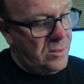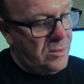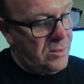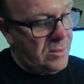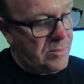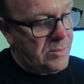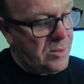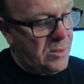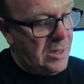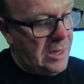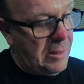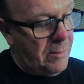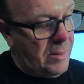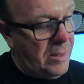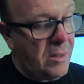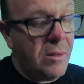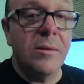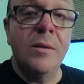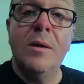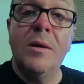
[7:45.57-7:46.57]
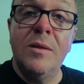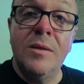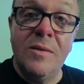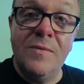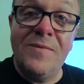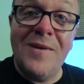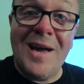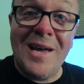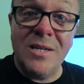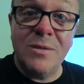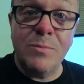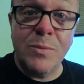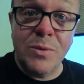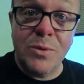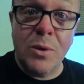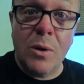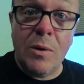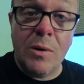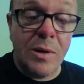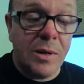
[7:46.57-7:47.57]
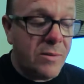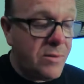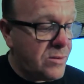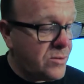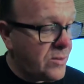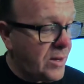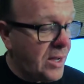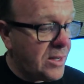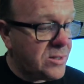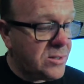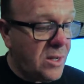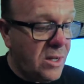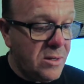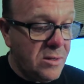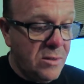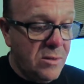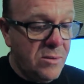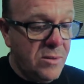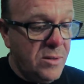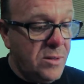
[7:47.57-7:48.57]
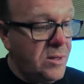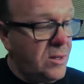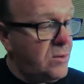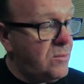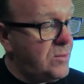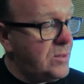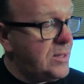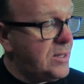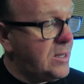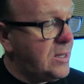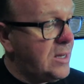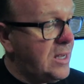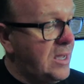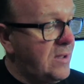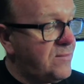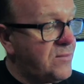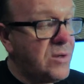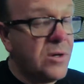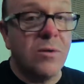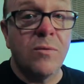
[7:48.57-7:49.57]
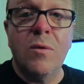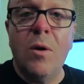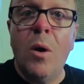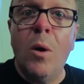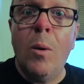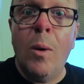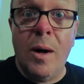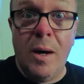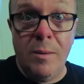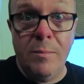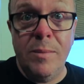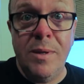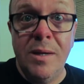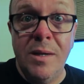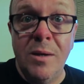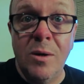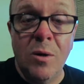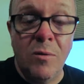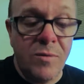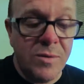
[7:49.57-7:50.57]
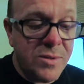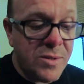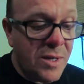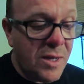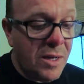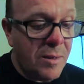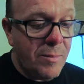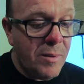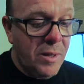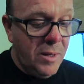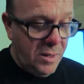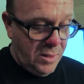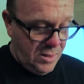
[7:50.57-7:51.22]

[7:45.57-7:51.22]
I'm talking about the vast majority of the tracks on here, that are really going to have to grow on me over time.